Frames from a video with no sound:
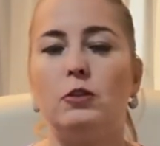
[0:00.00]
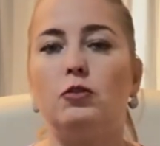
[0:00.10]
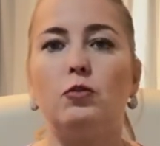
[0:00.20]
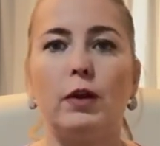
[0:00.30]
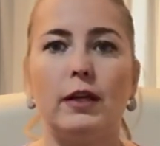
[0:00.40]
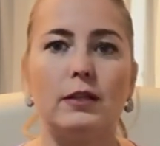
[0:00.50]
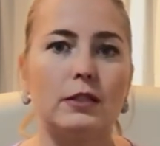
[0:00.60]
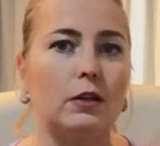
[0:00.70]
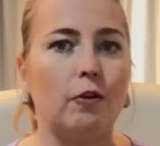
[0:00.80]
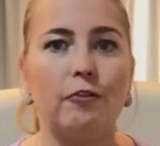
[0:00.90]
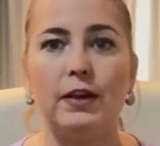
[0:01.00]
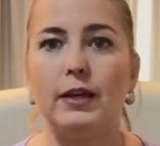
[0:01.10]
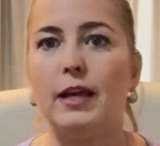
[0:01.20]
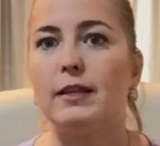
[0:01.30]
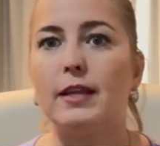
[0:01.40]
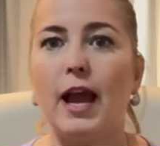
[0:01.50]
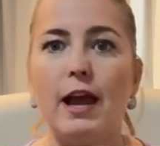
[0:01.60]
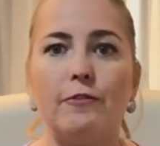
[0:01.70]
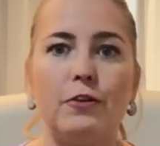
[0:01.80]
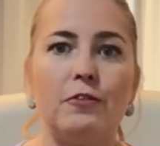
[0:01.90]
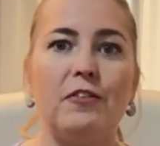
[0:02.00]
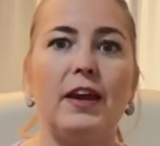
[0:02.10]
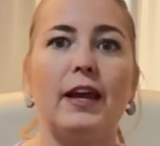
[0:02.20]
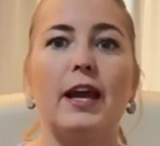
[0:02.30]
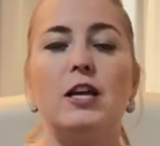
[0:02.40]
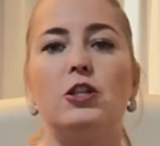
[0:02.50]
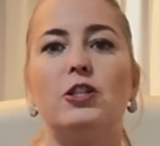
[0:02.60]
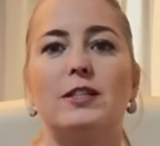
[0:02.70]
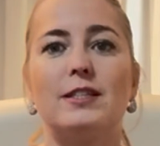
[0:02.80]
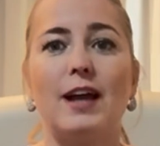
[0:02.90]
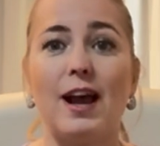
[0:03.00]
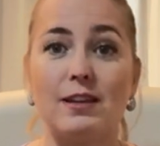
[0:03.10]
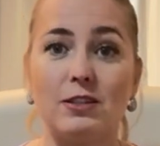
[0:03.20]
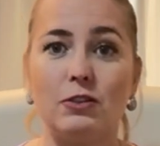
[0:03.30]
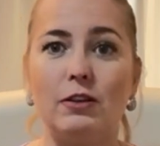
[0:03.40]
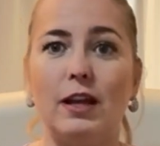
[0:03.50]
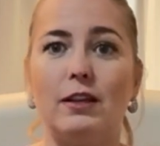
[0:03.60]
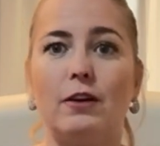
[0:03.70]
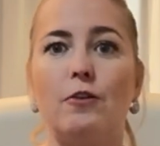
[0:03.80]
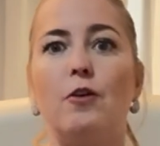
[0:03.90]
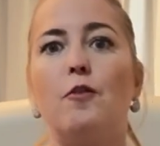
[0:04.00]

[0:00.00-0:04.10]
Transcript: drinks, coffee, and everything, just us together,